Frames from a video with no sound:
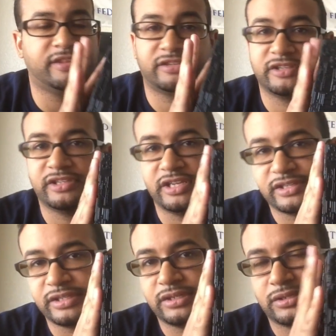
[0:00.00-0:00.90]
this is
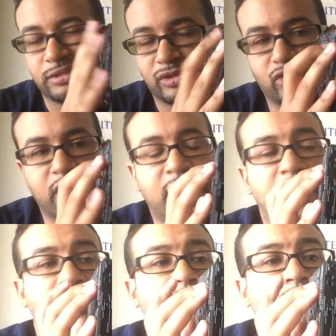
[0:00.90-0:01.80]
decent. It's
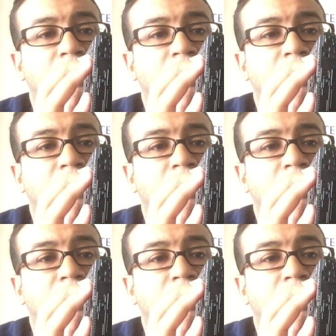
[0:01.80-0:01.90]
okay.